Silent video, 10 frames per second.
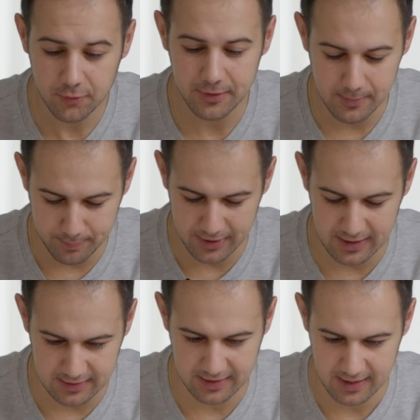will be a big
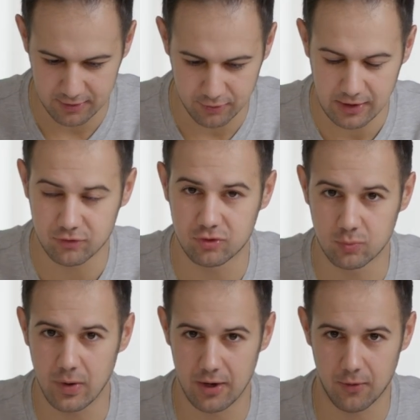indicator as to
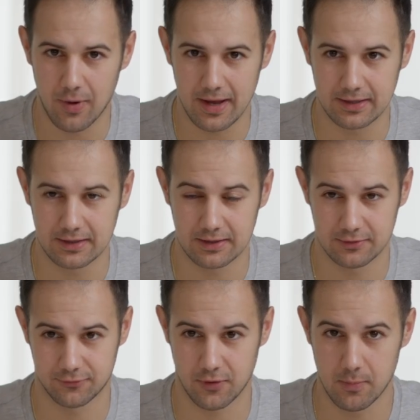where a wine is
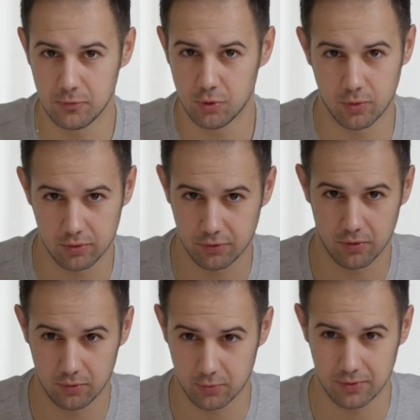from, New World or
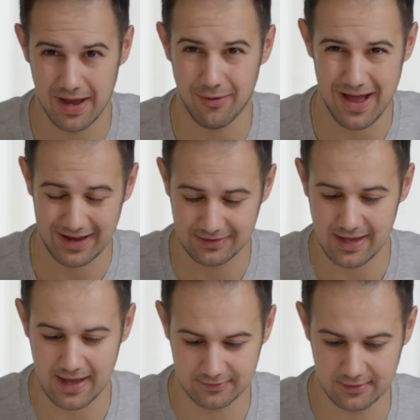Old World, how high the
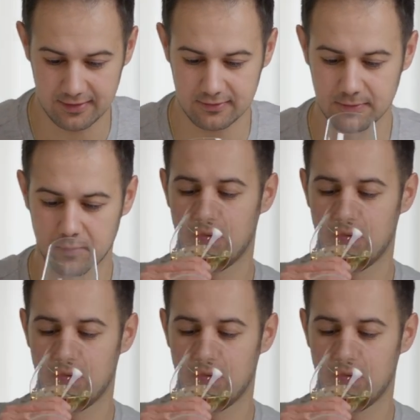acid is.